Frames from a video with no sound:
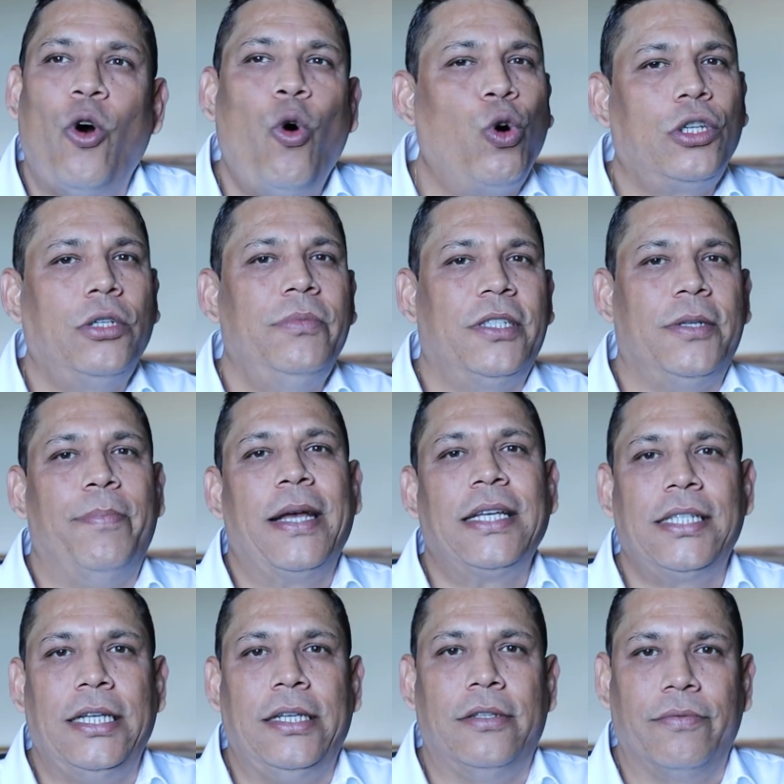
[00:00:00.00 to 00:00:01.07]
Autumn is the
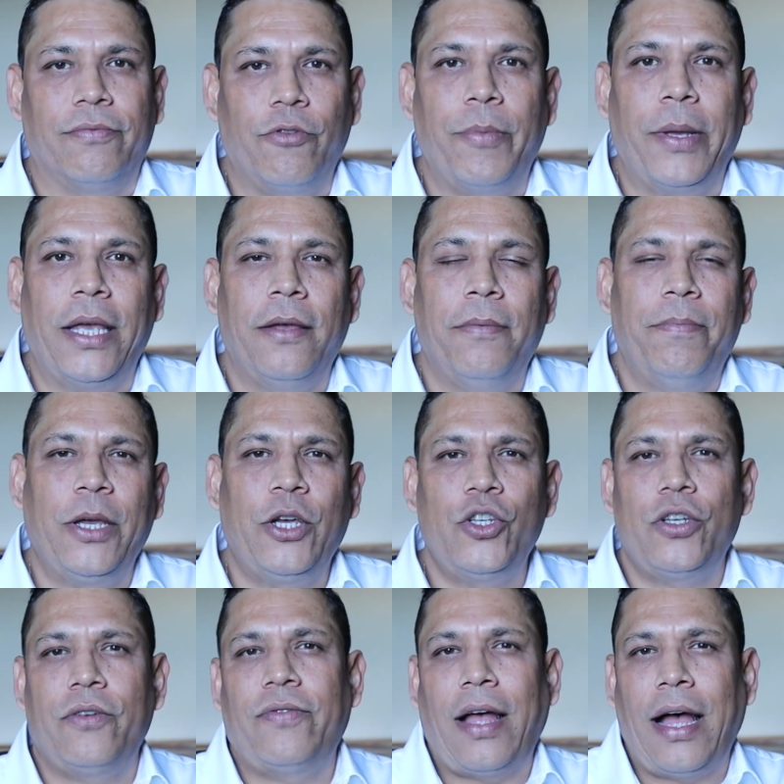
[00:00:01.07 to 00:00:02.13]
best season for me
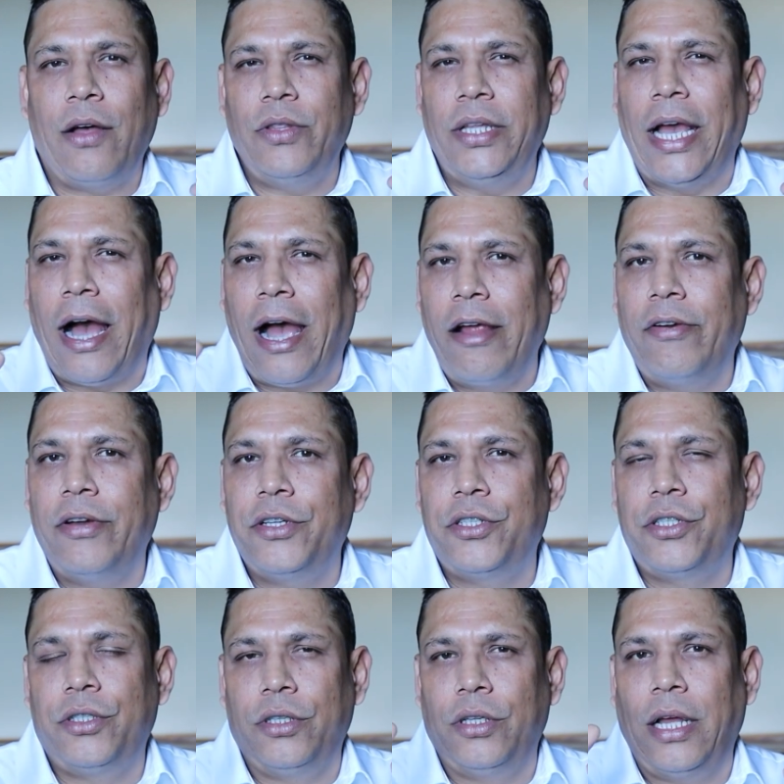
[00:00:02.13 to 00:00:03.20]
because of how the
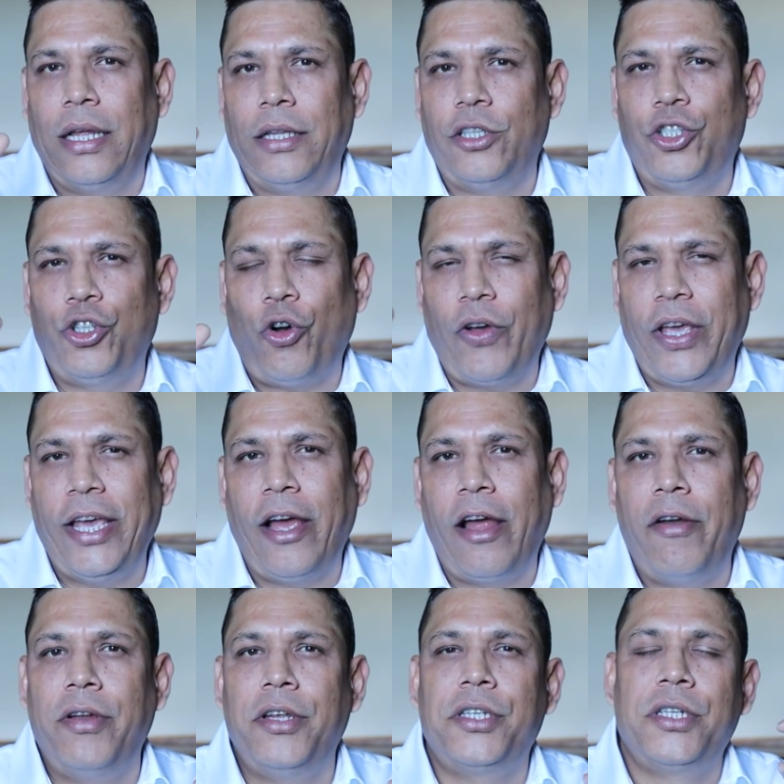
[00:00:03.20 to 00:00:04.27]
iris, the chalky
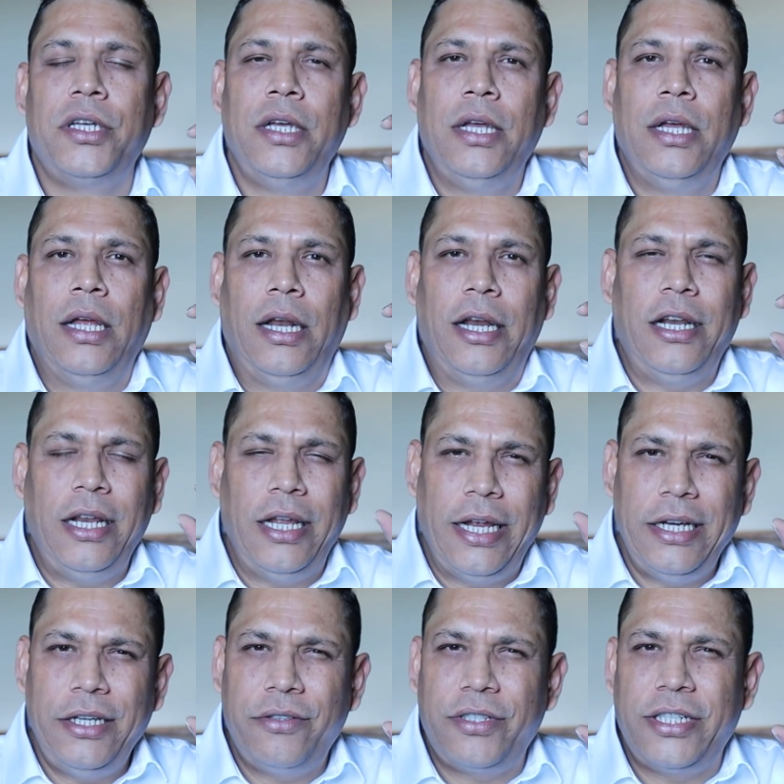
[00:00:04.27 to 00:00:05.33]
iris, little
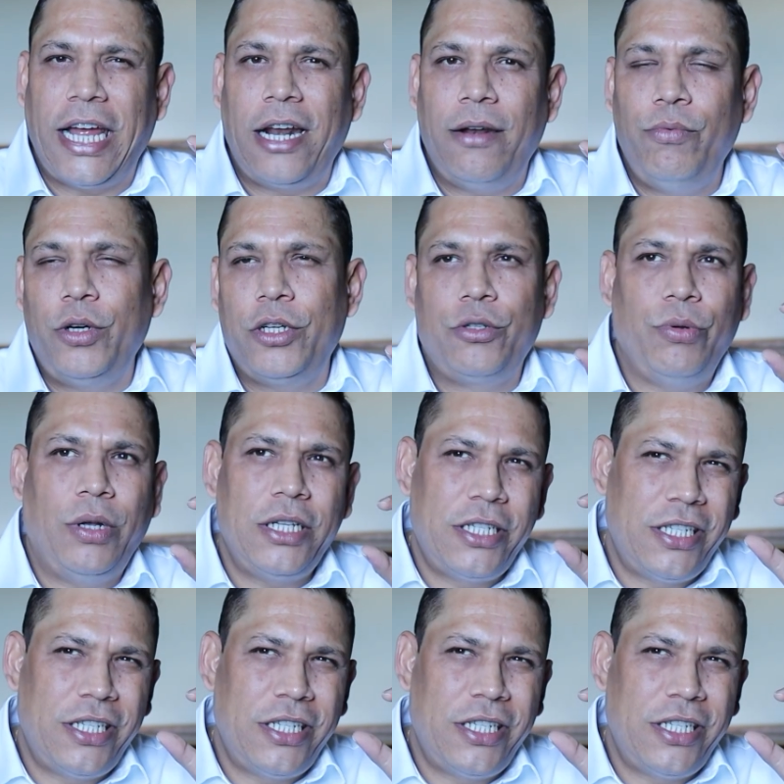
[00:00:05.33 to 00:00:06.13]
hint of sandalwood as well